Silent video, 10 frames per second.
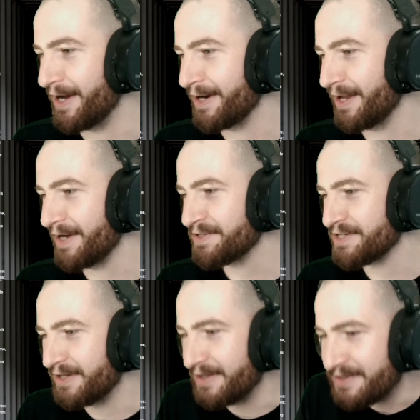I'd like to
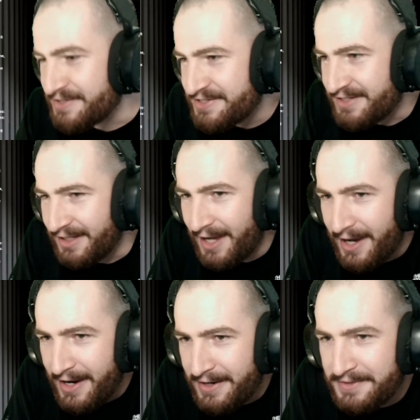game.
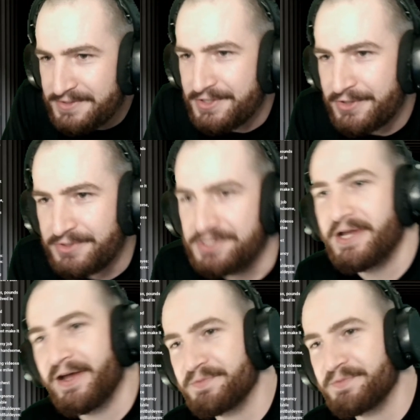slide into your D